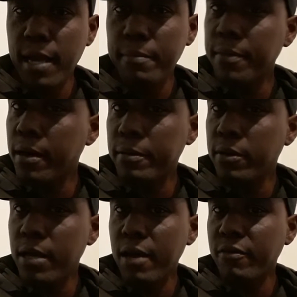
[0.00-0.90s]
I'm probably
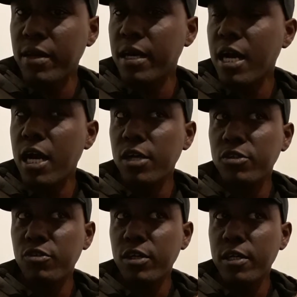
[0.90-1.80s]
gonna have like
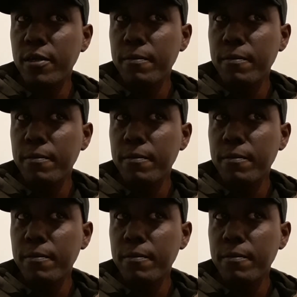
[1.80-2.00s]
100